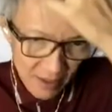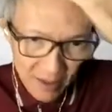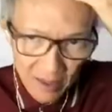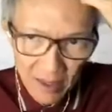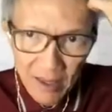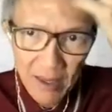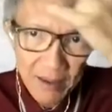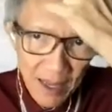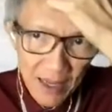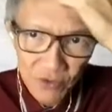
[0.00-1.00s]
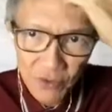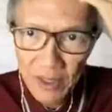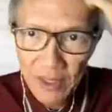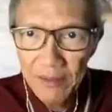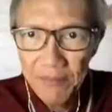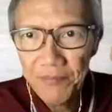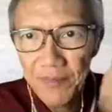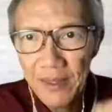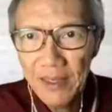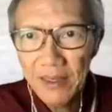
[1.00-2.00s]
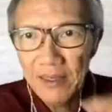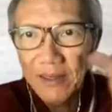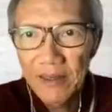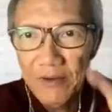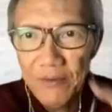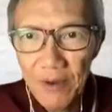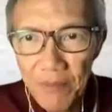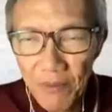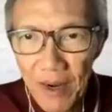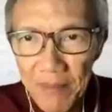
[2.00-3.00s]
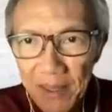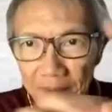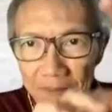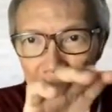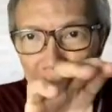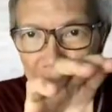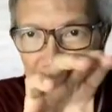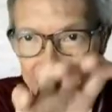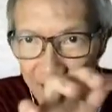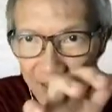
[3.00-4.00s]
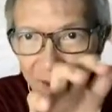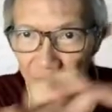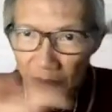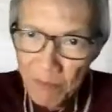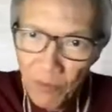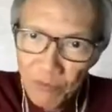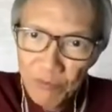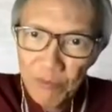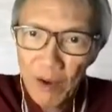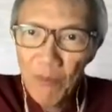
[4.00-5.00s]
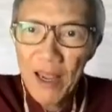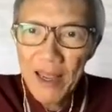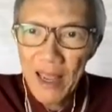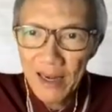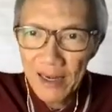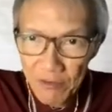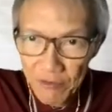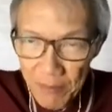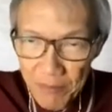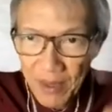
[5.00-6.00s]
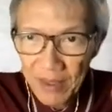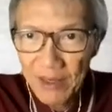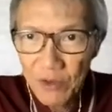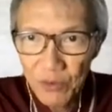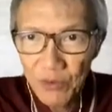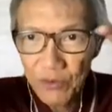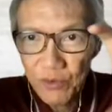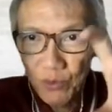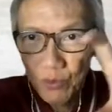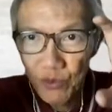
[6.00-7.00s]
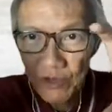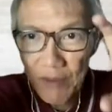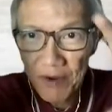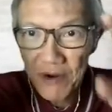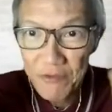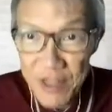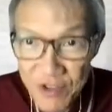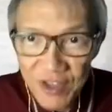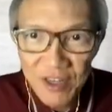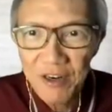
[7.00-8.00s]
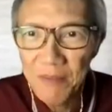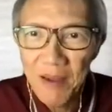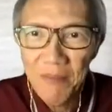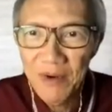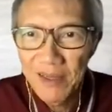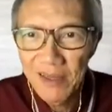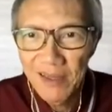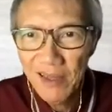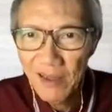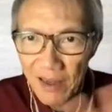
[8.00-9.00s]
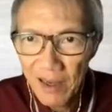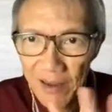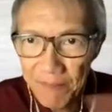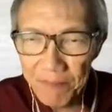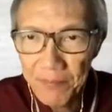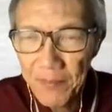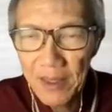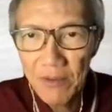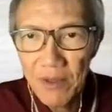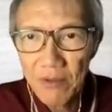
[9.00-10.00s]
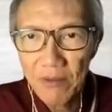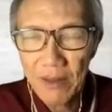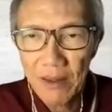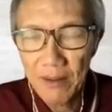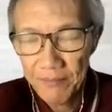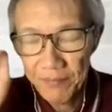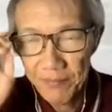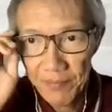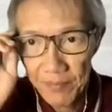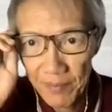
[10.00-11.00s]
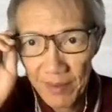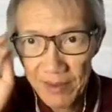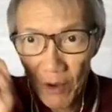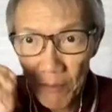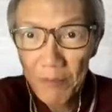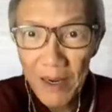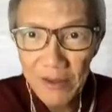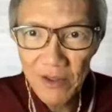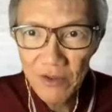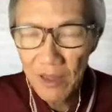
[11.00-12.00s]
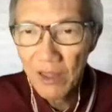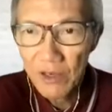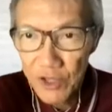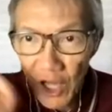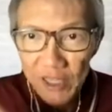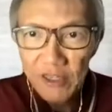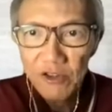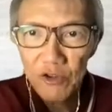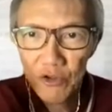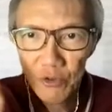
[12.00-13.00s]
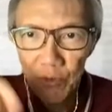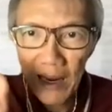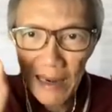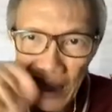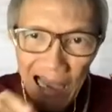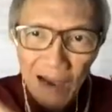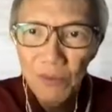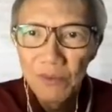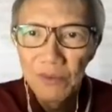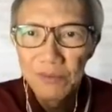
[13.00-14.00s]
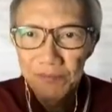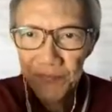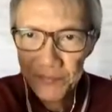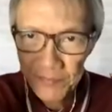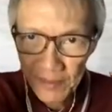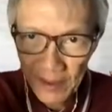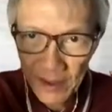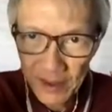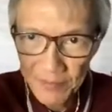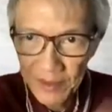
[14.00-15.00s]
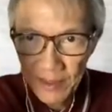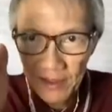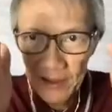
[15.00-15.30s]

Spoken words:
Actually, in the real programming, the data will be moved away and separate into 2 separate regions in the memory. It is a normal practice not to allow the